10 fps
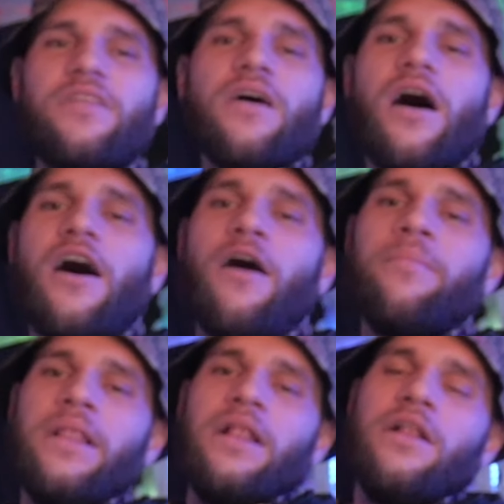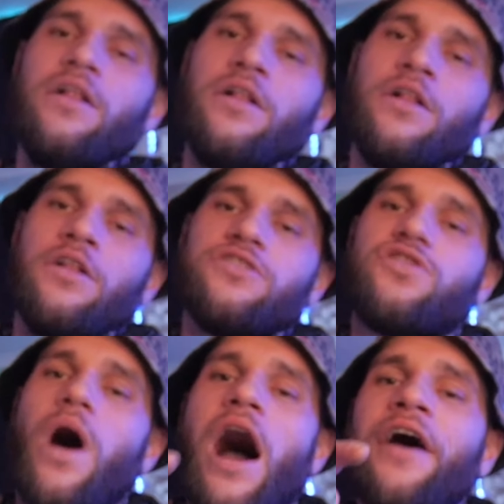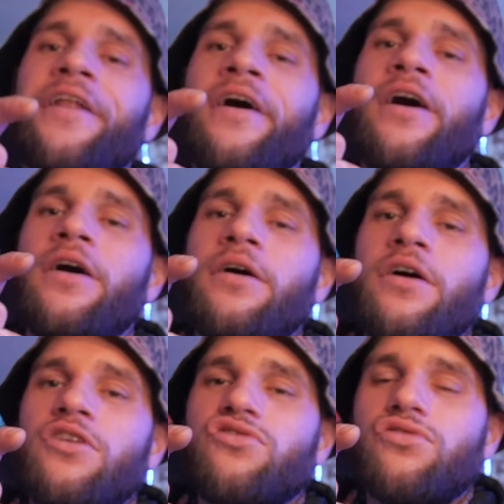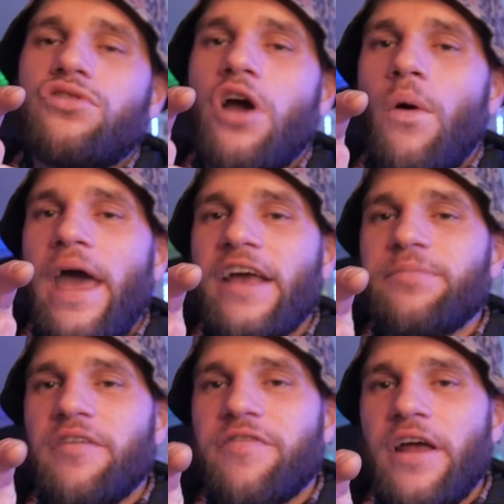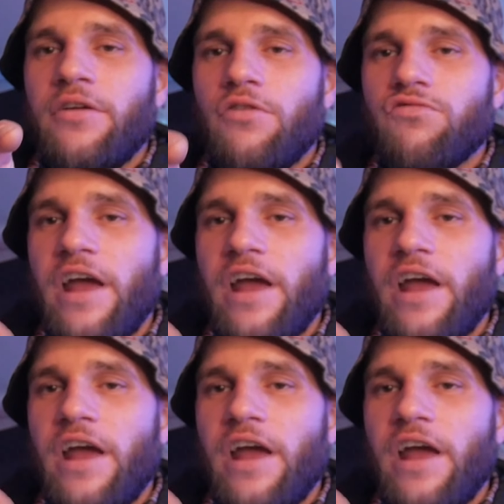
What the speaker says: So I'm going to go ask my friend Ray